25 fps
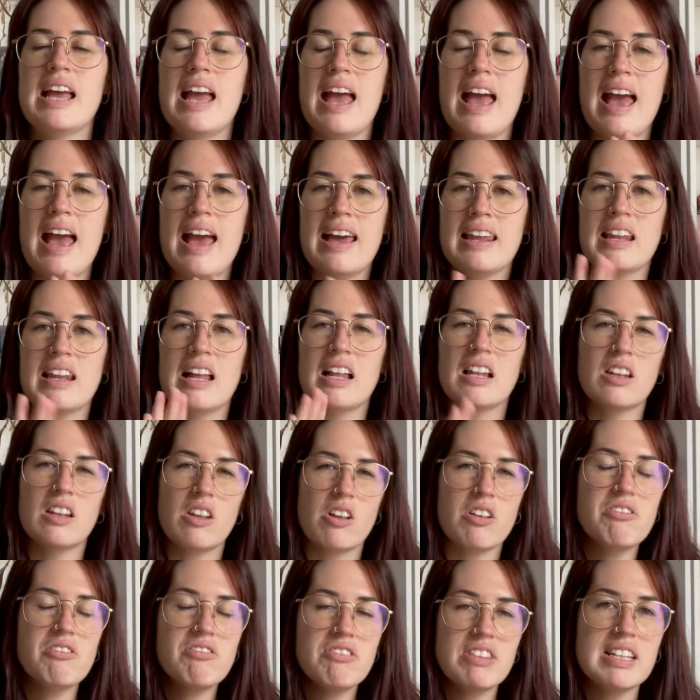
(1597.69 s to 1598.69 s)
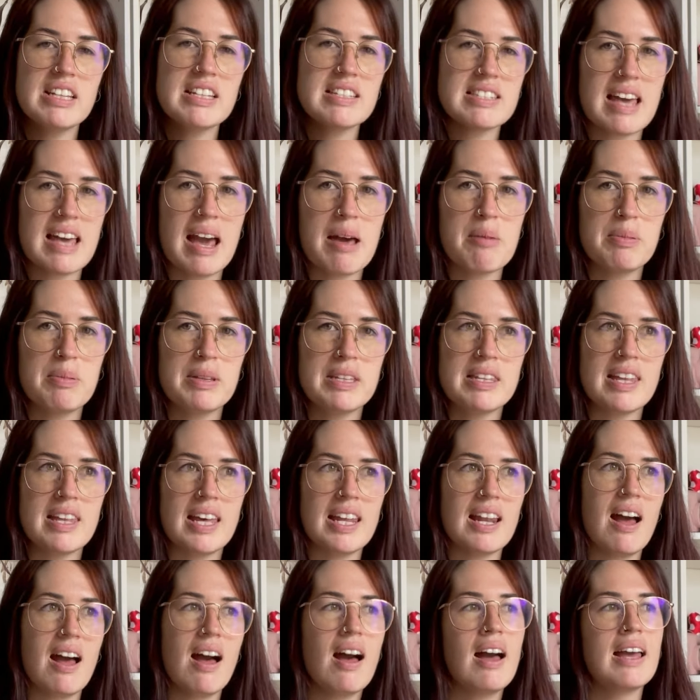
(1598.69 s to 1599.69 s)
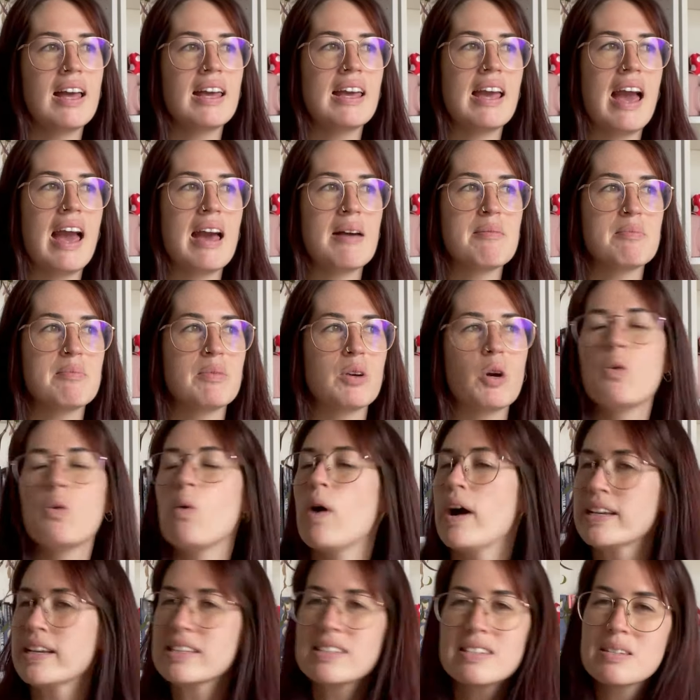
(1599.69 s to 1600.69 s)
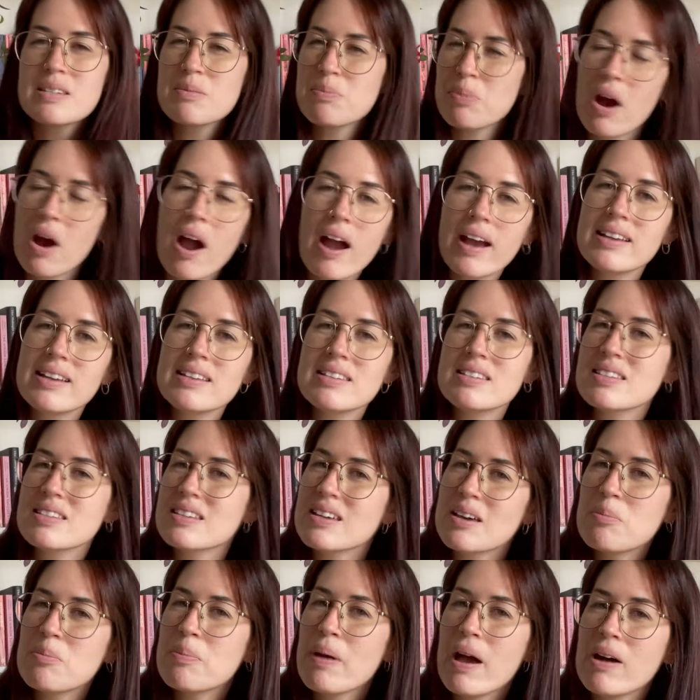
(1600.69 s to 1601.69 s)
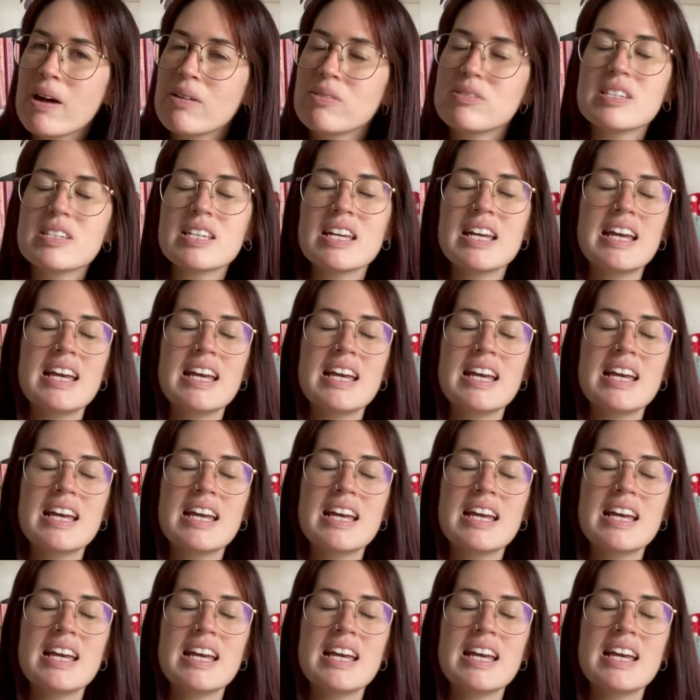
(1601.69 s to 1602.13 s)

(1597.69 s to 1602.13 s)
and a lot of things happen that I am quite surprised about,